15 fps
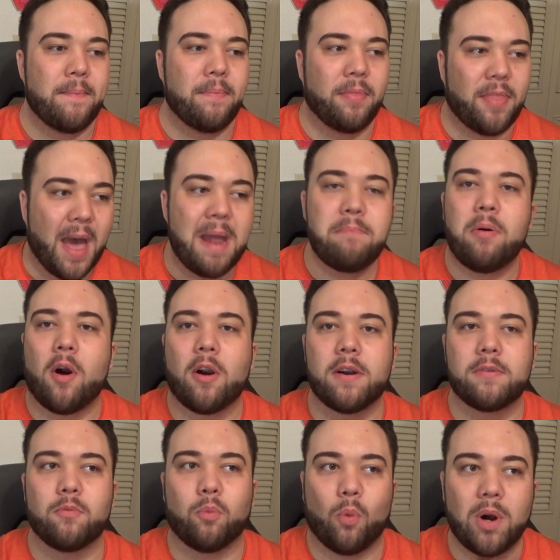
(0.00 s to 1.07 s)
That
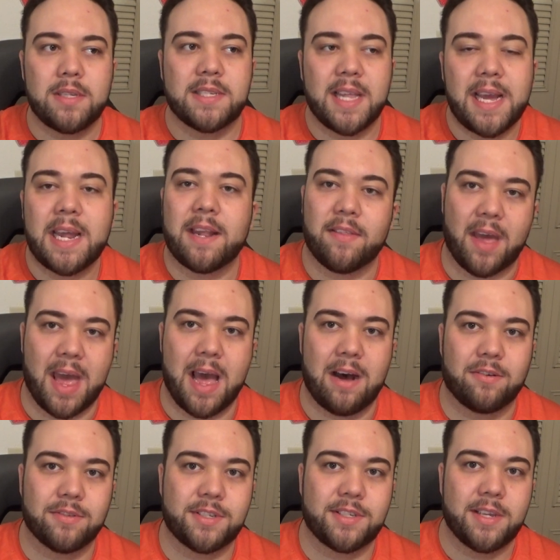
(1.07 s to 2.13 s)
part, once they get in the
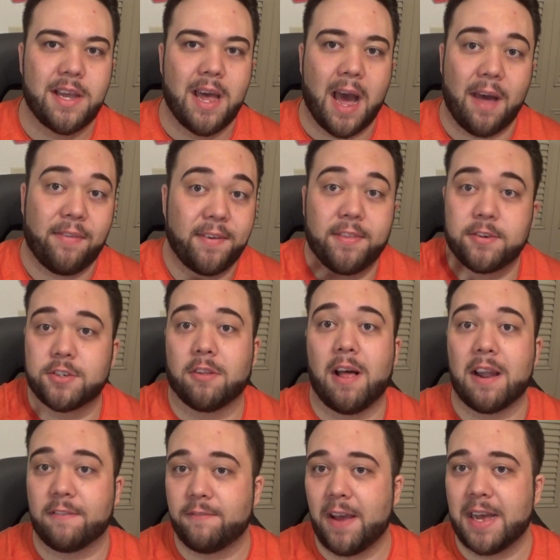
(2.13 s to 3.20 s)
house, I think there's a
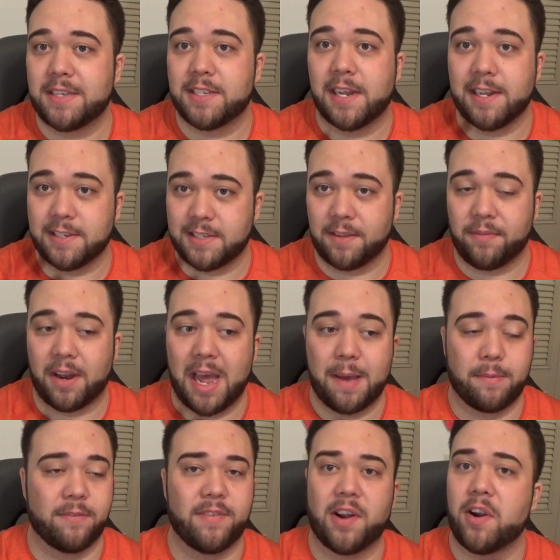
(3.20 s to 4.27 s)
lot of fascinating stuff that
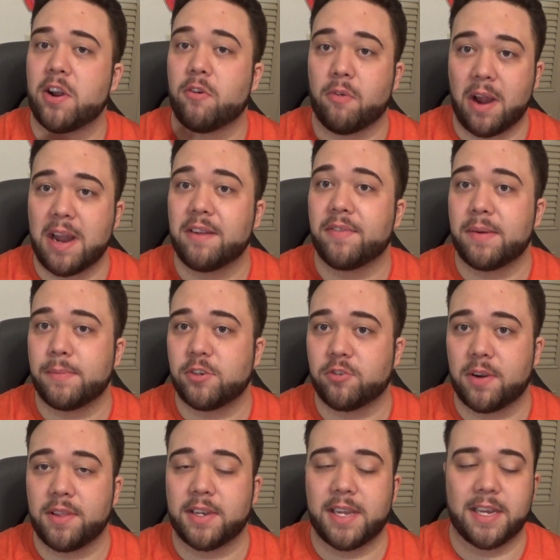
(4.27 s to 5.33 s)
happened. Very creative
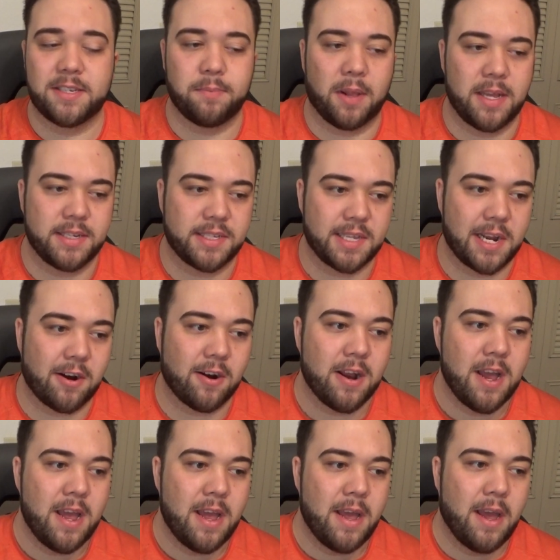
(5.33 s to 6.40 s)
imagery that takes place there.
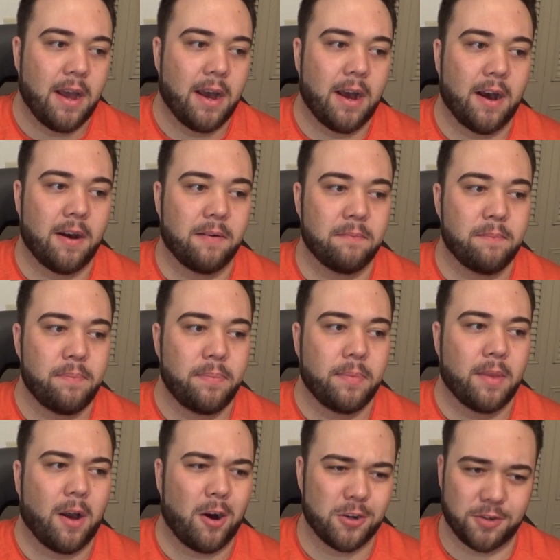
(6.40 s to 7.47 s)

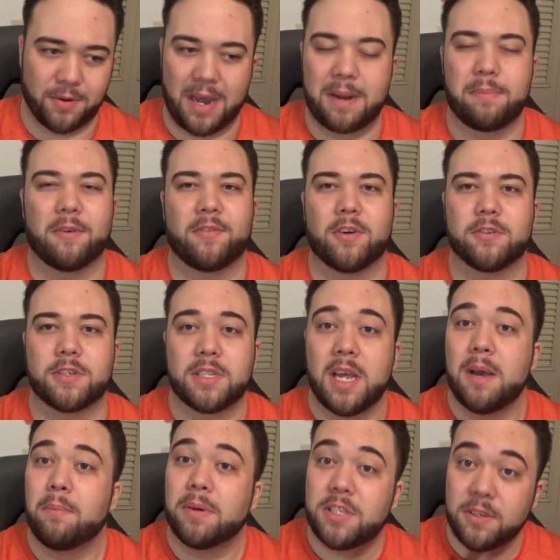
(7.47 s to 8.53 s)
Also kind of perverse,
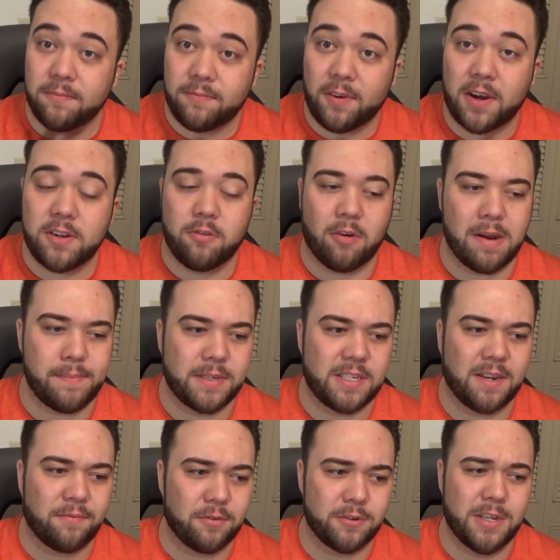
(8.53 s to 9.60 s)
but some fun, creepy
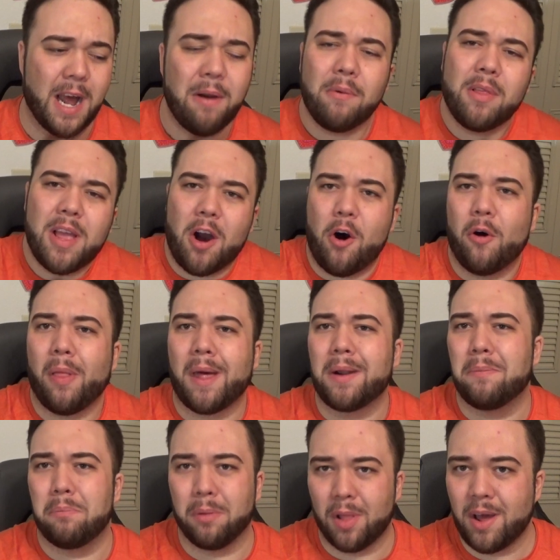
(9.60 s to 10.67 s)
stuff. There's not really a whole lot
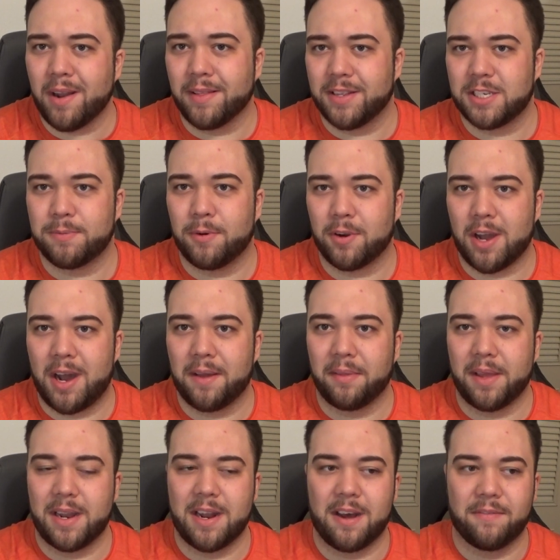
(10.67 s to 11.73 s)
of blood in this book,
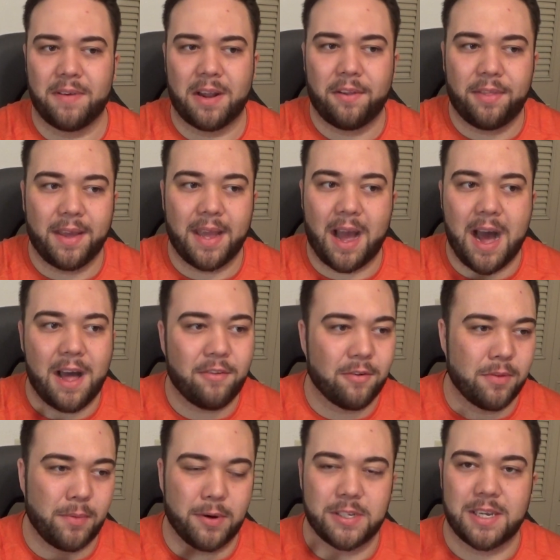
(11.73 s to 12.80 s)
oddly enough. I don't think either of
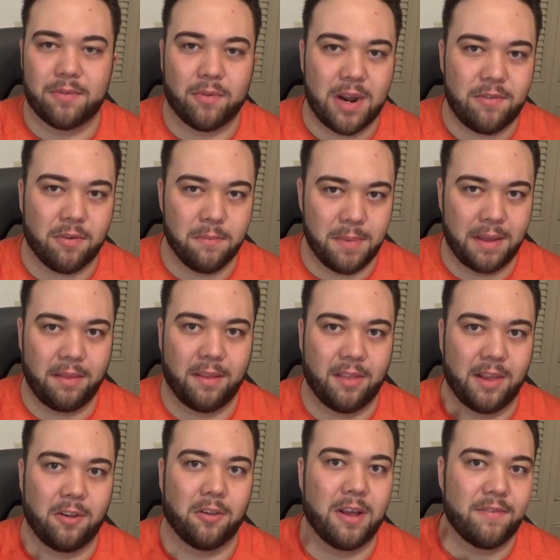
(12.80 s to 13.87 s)
the books I've read from Bentley
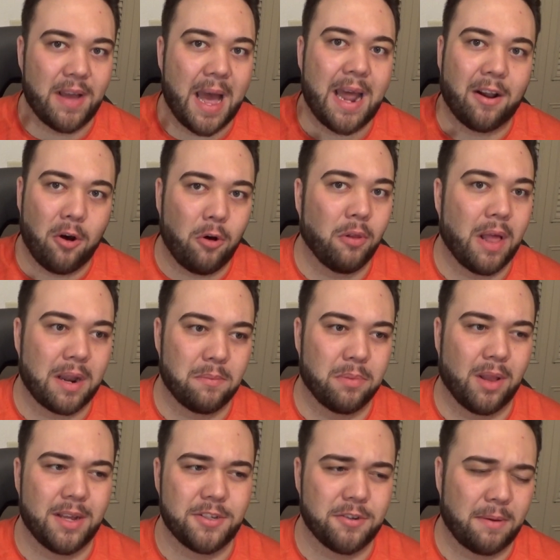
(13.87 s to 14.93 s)
Little have had a whole lot of
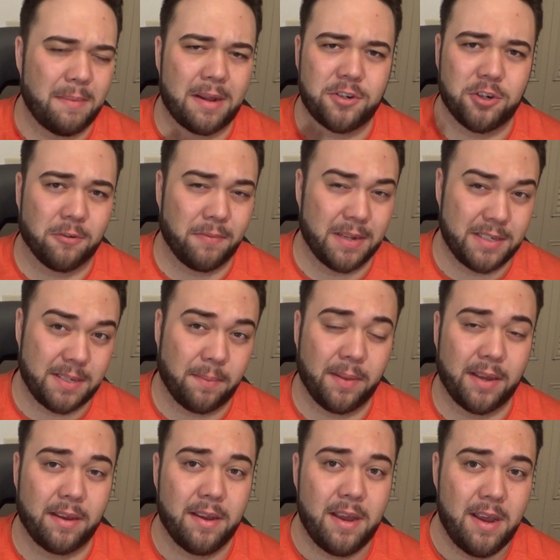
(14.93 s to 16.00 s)
blood, so I'm not sure if that's
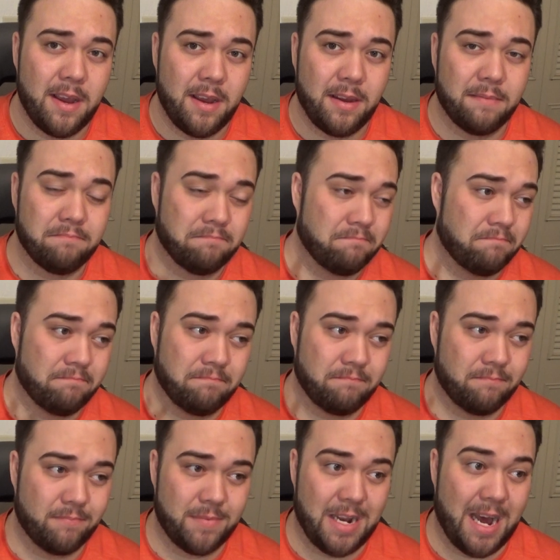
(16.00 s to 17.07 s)
something
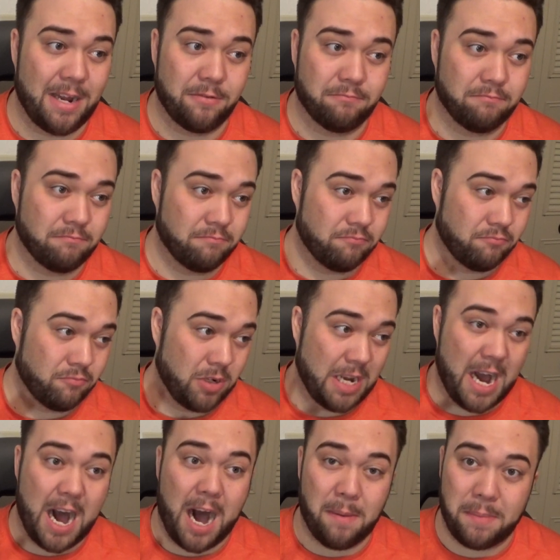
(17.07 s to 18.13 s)
not
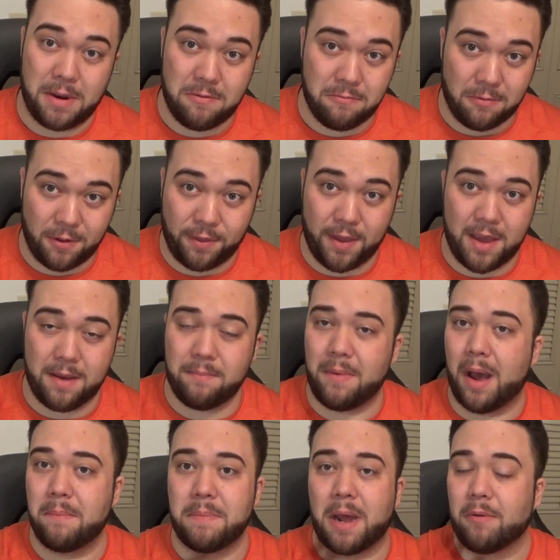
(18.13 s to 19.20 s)
common with him.
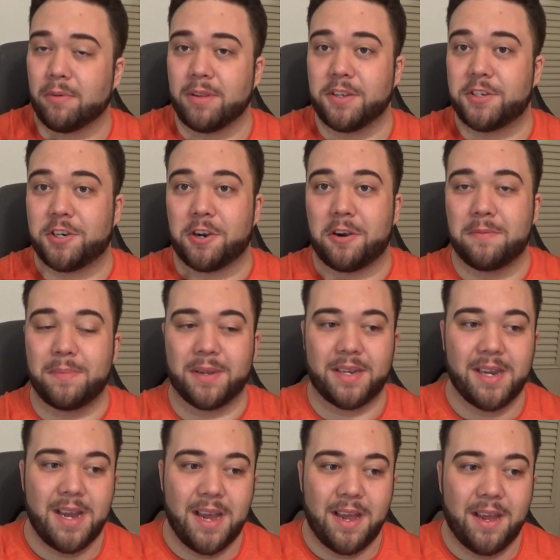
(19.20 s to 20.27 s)
I'm not really sure, but
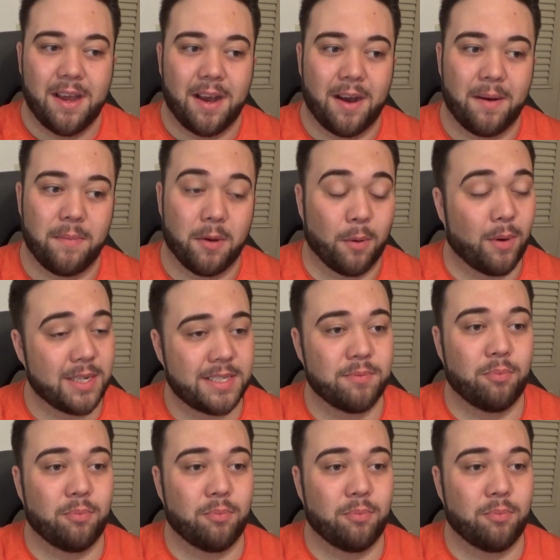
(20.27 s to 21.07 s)
there was